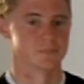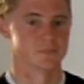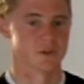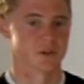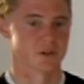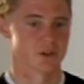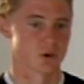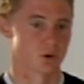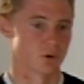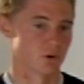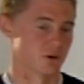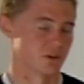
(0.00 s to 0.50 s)

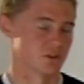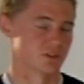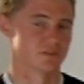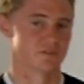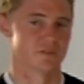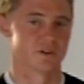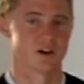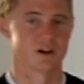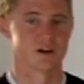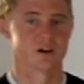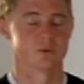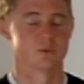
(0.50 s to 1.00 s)
It corners
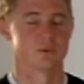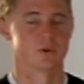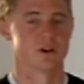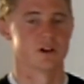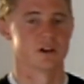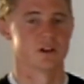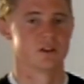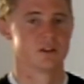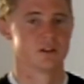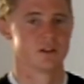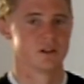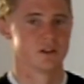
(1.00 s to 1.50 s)
very
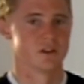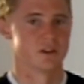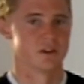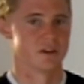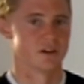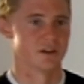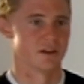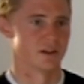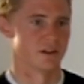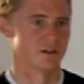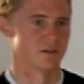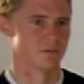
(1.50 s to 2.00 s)
well.
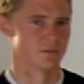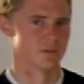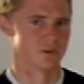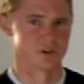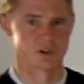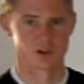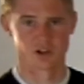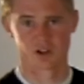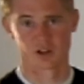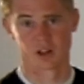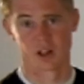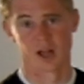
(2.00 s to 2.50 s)
And when
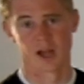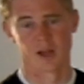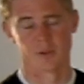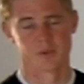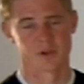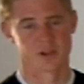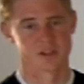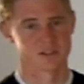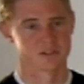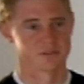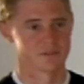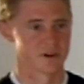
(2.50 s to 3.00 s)
you're
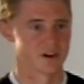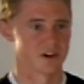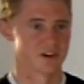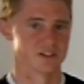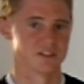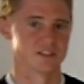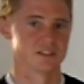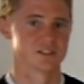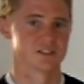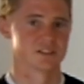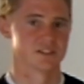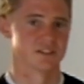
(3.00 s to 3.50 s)
climbing, it's
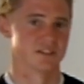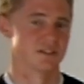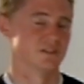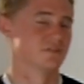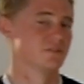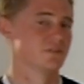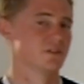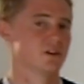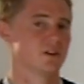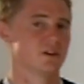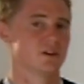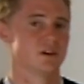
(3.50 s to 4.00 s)
very
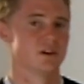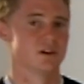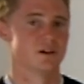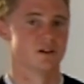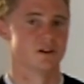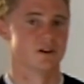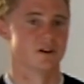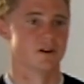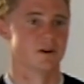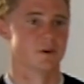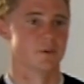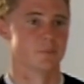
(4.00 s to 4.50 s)
stiff,
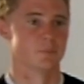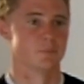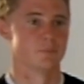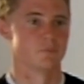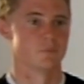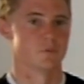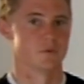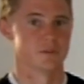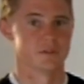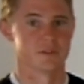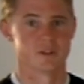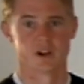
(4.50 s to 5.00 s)

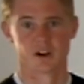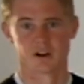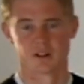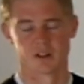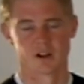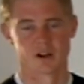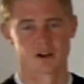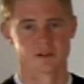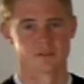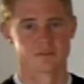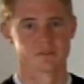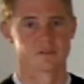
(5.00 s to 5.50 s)
with not a
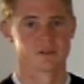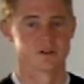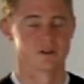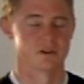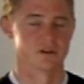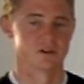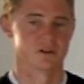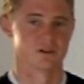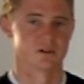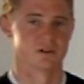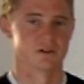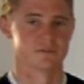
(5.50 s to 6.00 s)
lot of
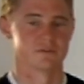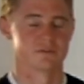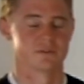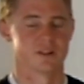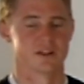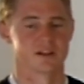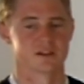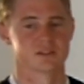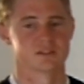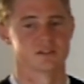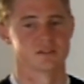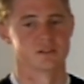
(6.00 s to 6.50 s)

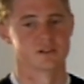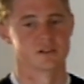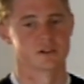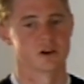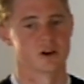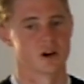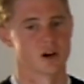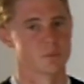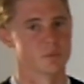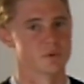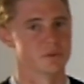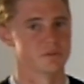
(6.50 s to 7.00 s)
flex in the
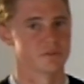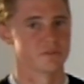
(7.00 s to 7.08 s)
carbon